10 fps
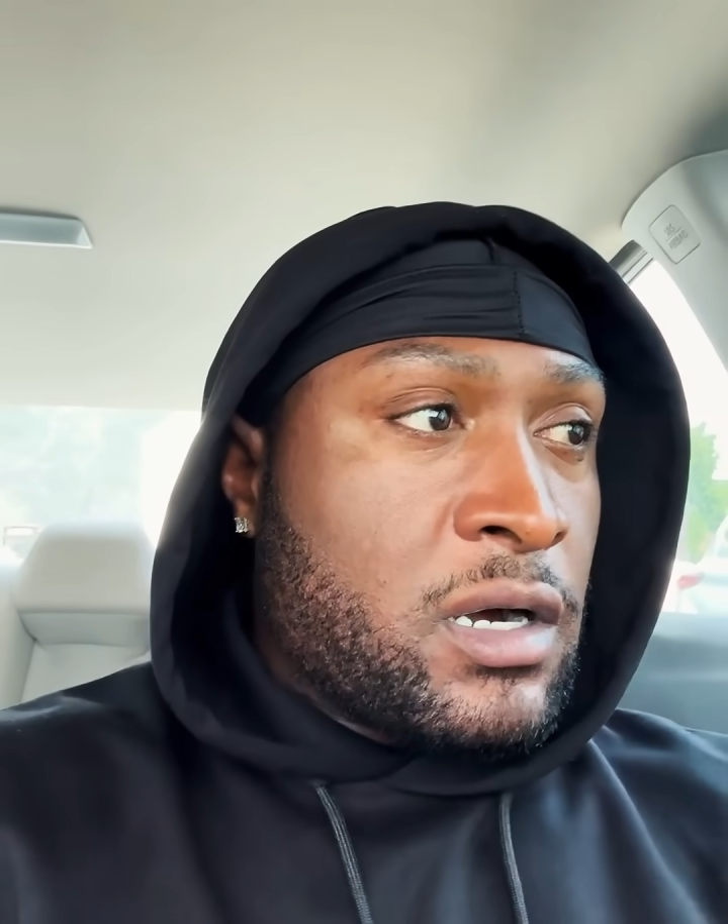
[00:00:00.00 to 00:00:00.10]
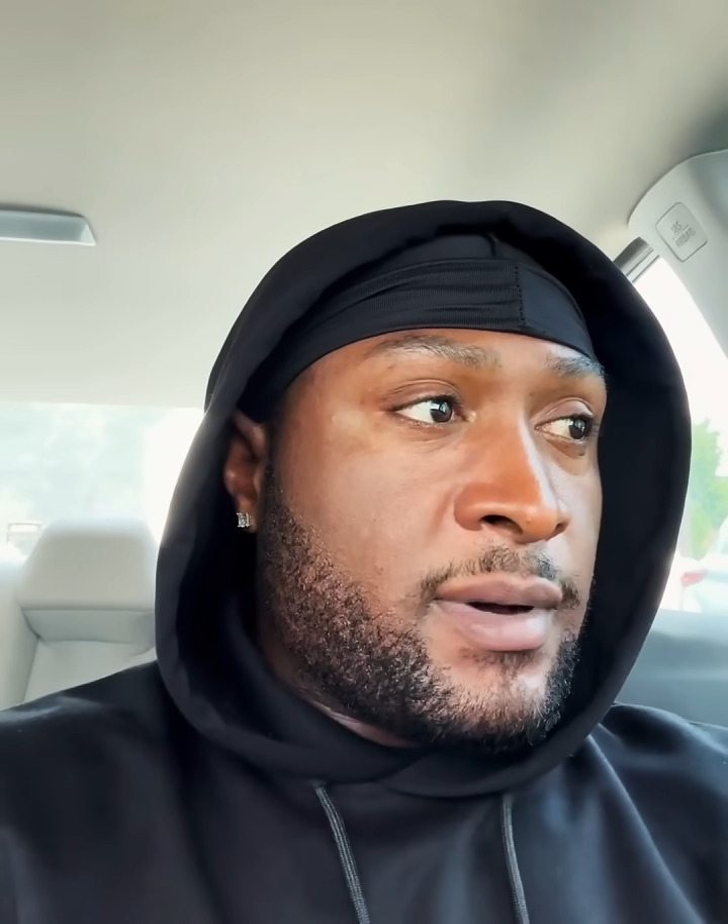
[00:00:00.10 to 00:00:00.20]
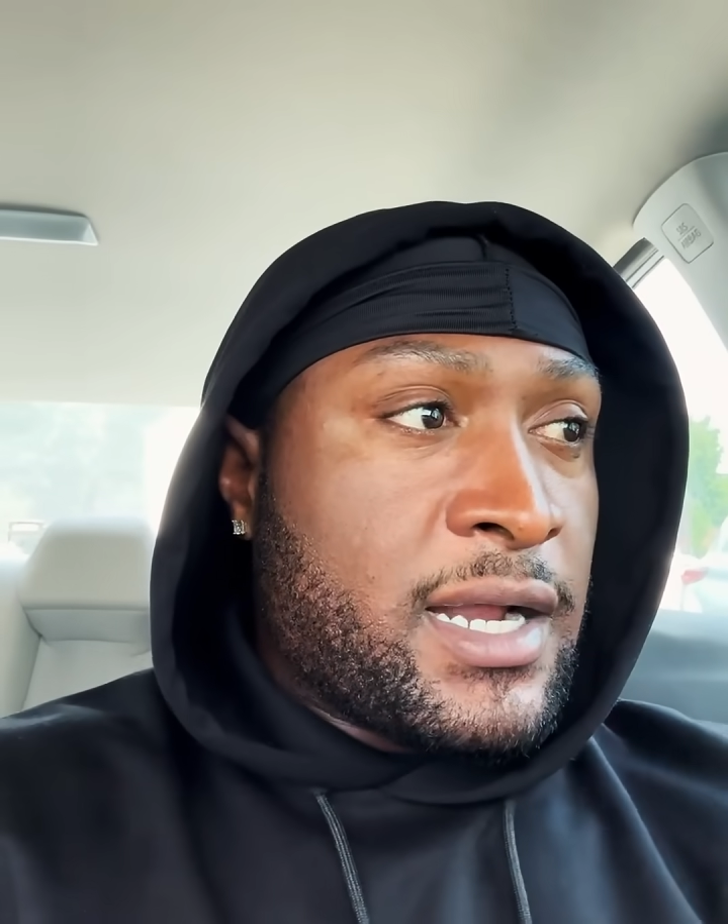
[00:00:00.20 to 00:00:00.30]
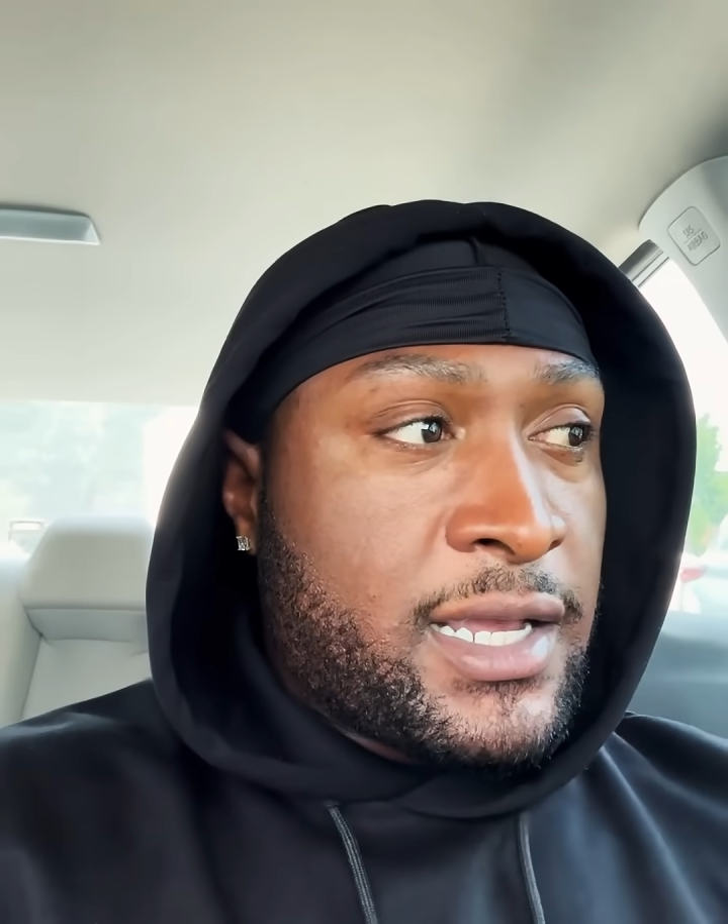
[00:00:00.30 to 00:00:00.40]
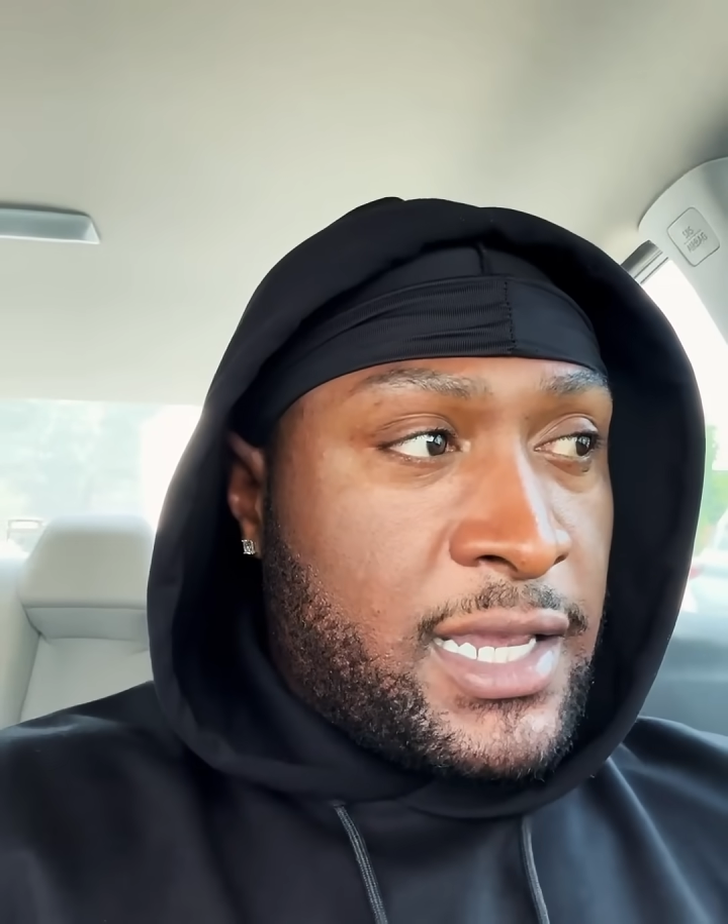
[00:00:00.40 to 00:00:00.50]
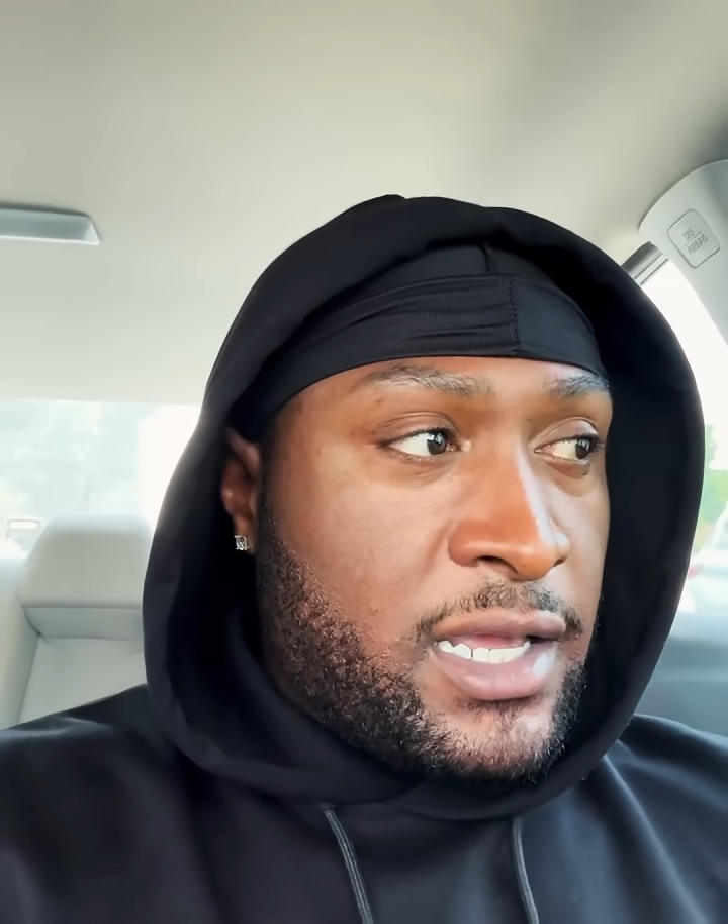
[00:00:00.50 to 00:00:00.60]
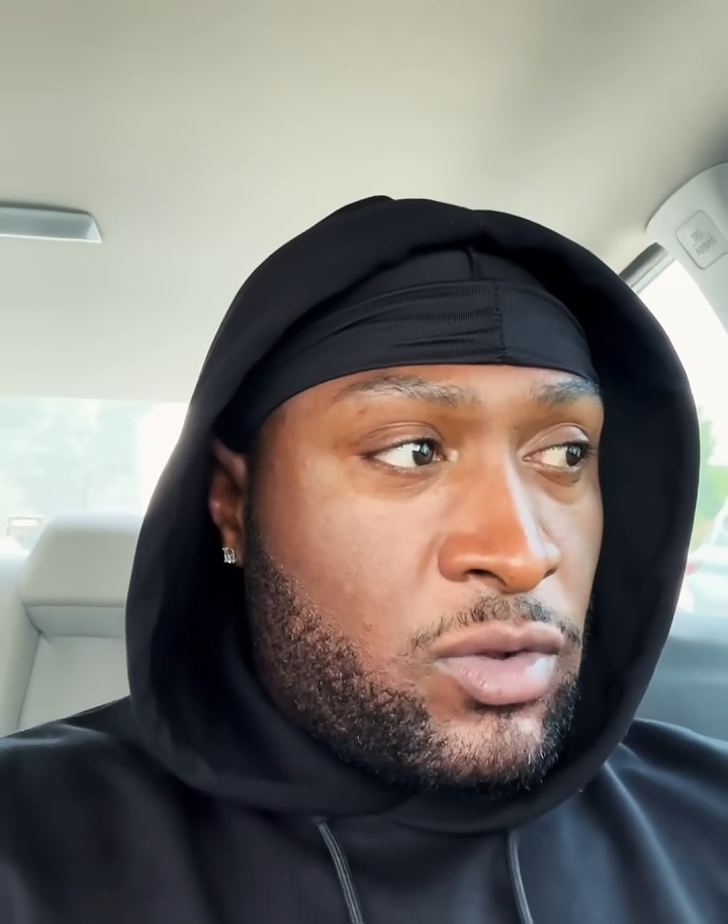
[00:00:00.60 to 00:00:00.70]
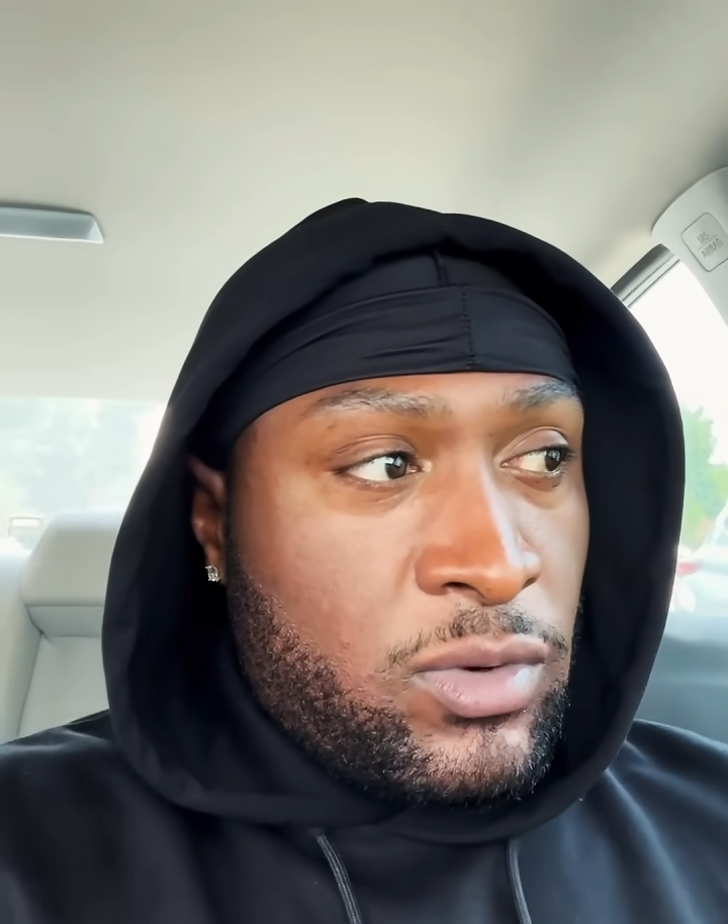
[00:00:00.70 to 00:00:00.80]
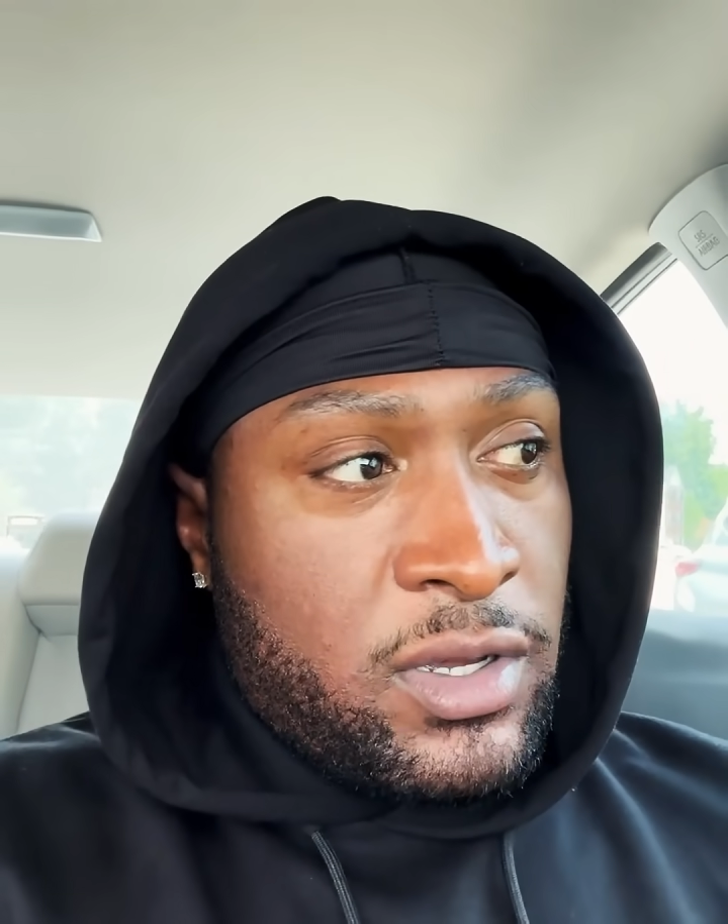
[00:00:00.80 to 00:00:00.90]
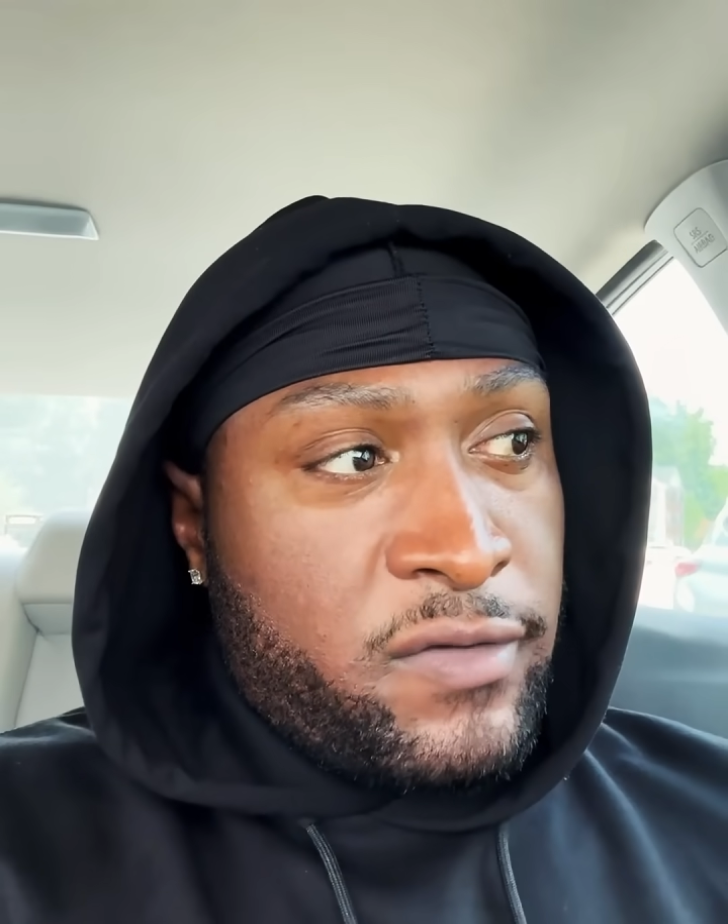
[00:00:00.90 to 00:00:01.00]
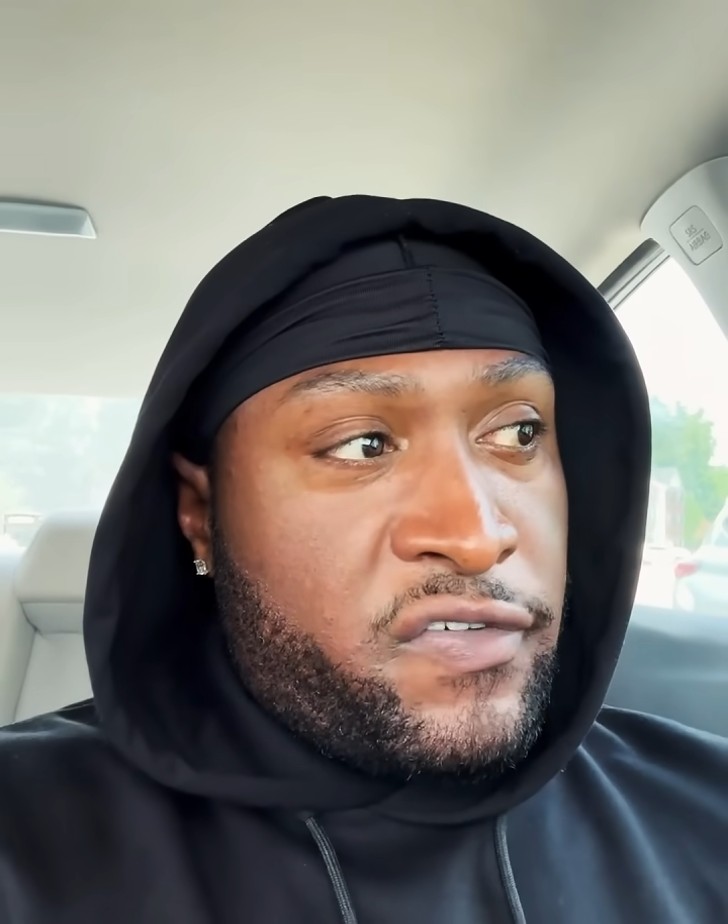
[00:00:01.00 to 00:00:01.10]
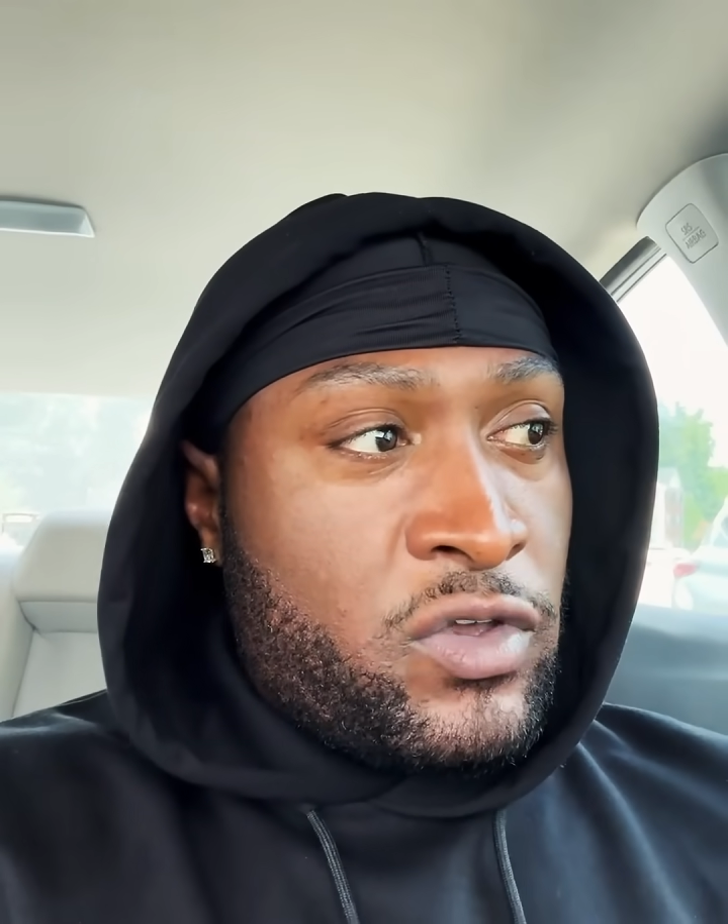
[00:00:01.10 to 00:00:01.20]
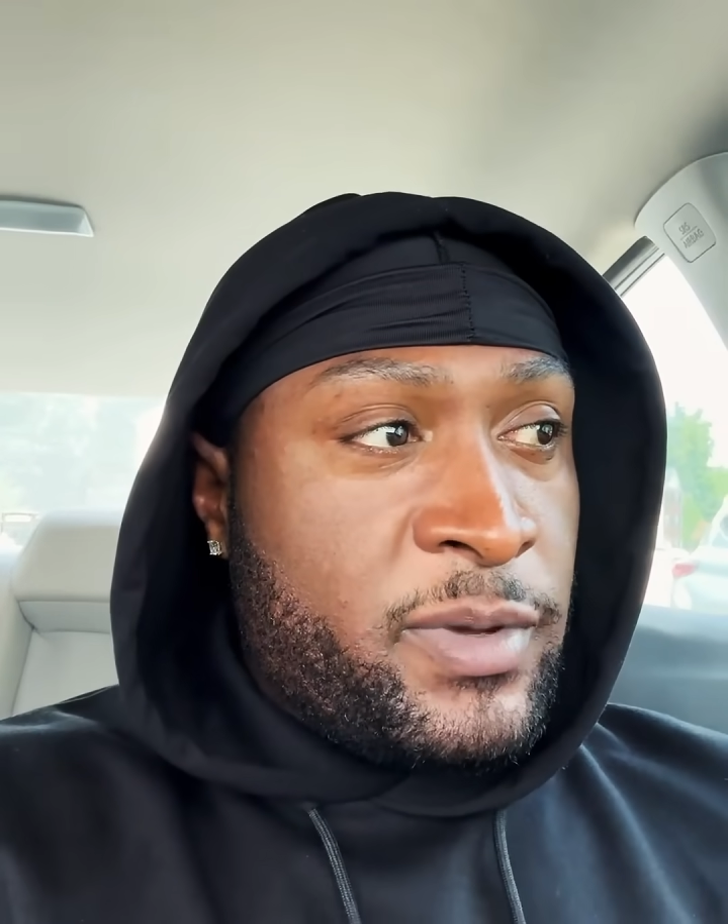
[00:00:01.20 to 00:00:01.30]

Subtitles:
about I can't do nothing for you.